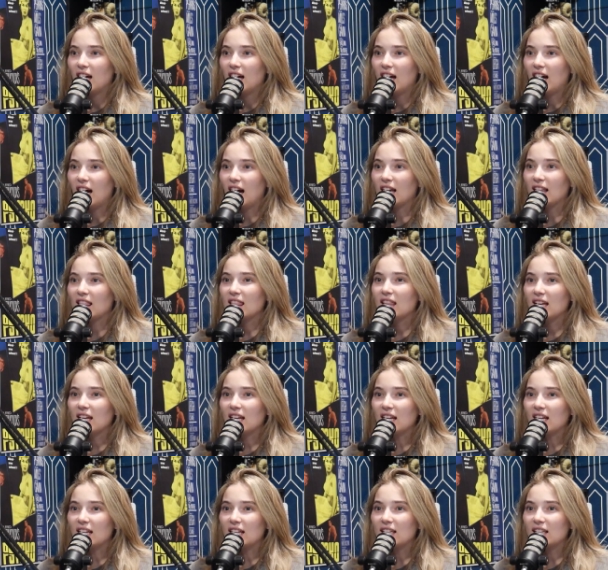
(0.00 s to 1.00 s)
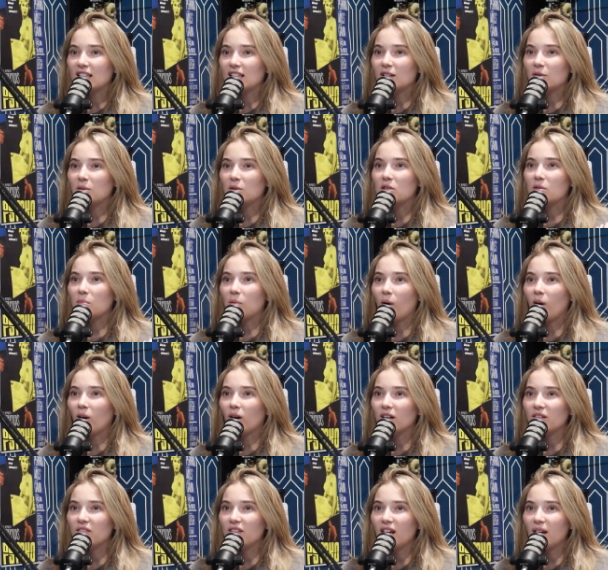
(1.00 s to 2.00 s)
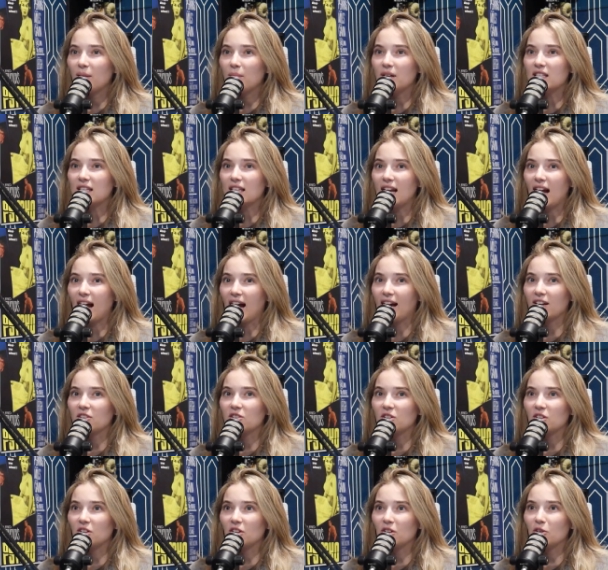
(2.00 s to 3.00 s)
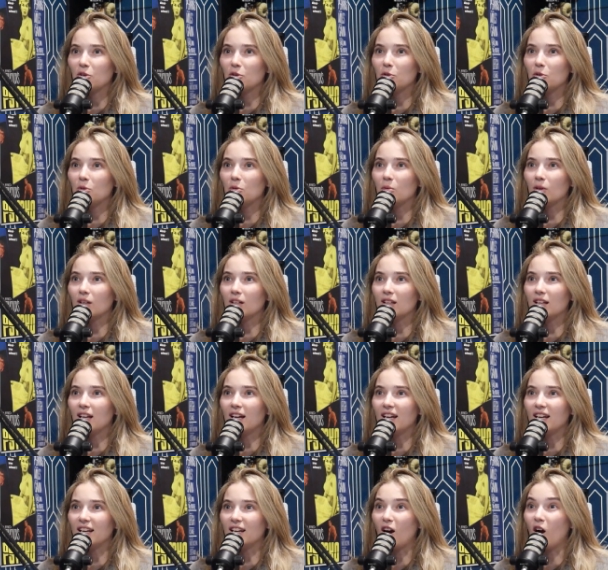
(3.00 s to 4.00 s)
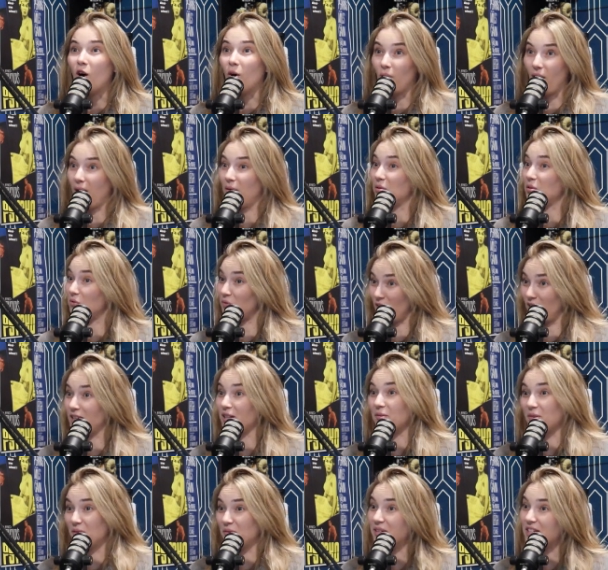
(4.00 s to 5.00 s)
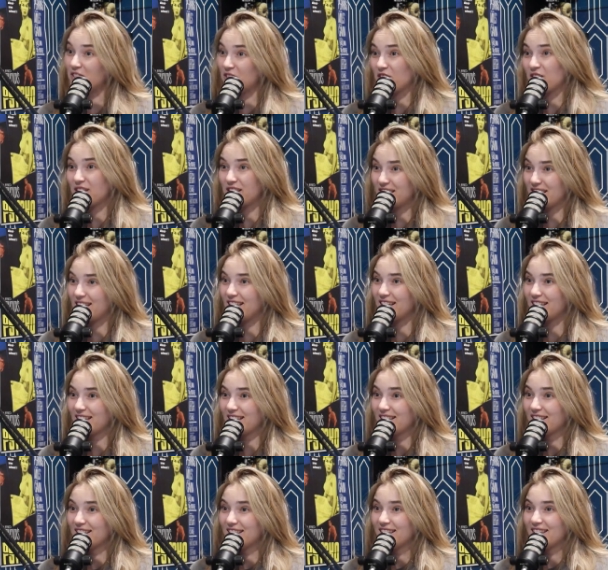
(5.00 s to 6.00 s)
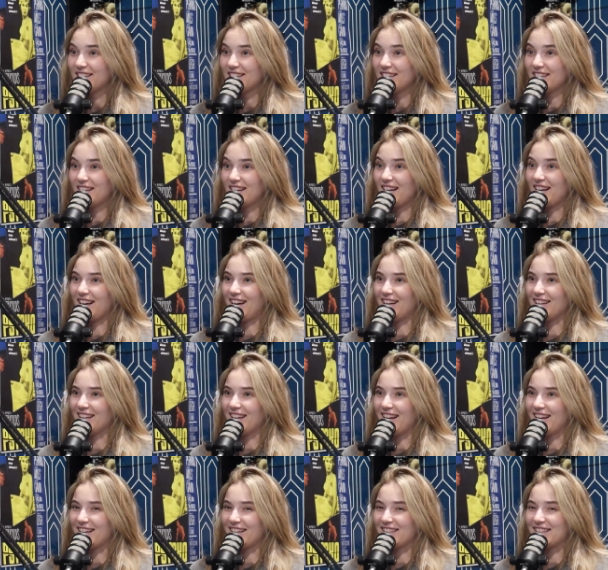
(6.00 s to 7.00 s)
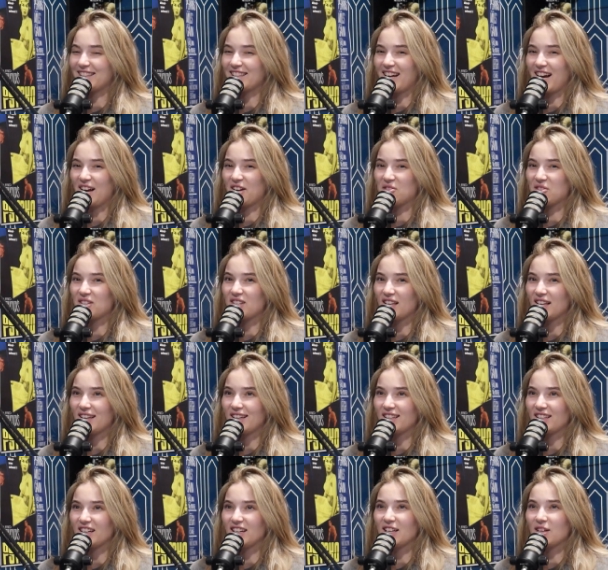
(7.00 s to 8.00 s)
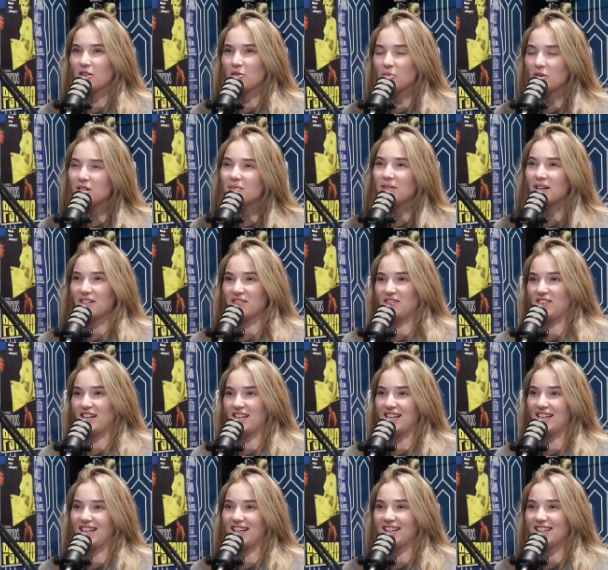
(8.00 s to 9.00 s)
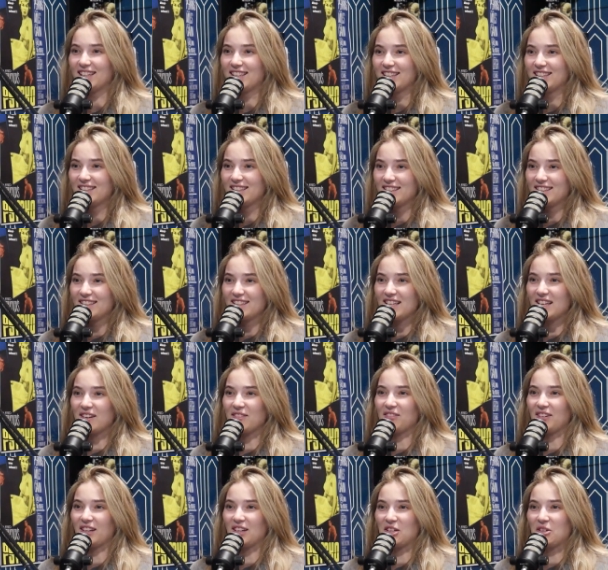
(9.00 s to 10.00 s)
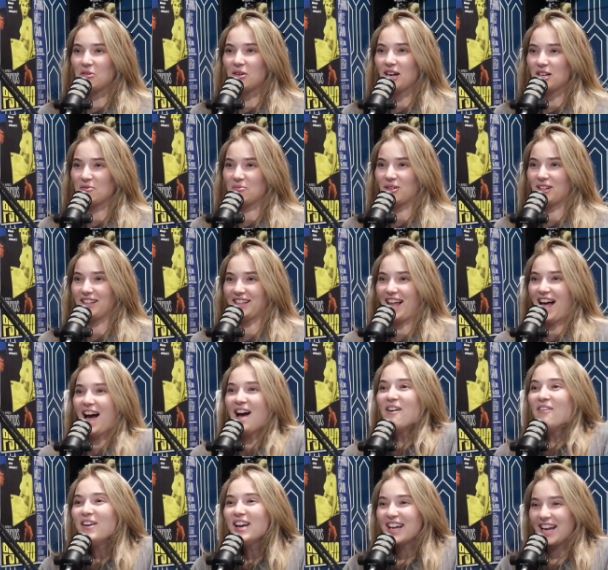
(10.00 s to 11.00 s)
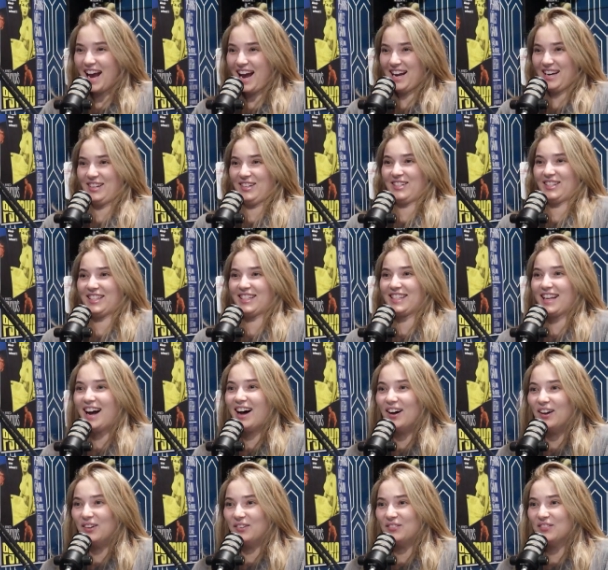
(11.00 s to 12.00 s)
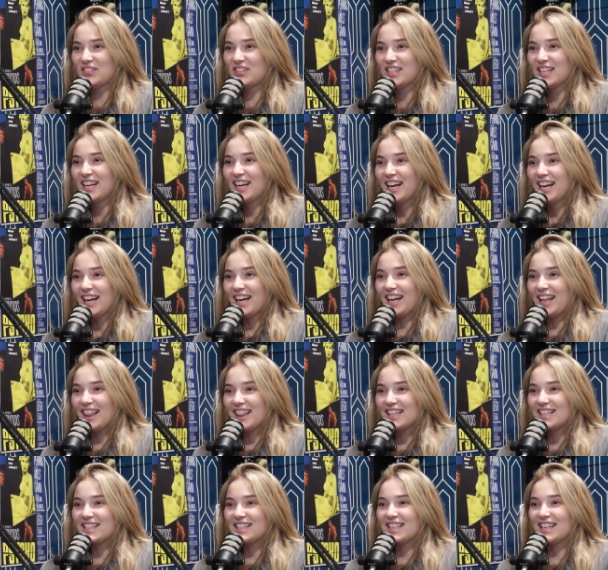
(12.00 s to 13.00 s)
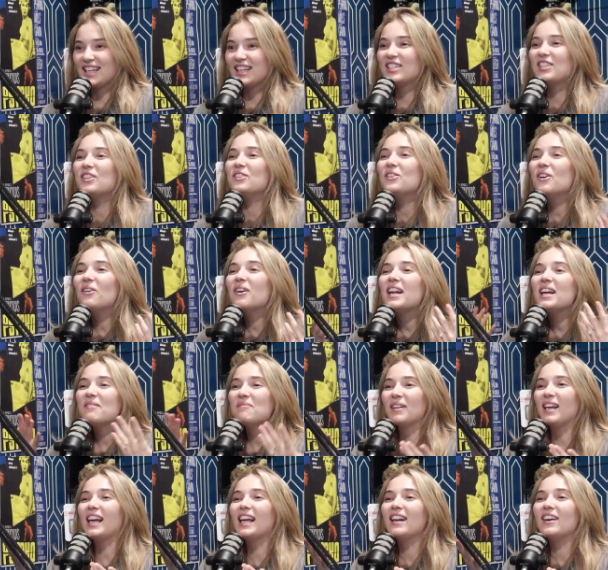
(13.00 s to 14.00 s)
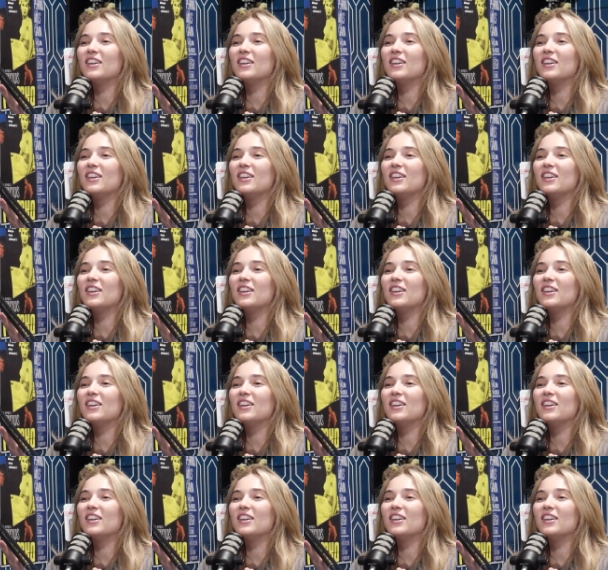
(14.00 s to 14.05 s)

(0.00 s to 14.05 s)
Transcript: I think there was a part of them as an actor who were like, oh, that was funny what we just did. And like, I was like, it would have been funny if like you guys weren't laughing at yourselves in the scene. Do you know what I mean? Or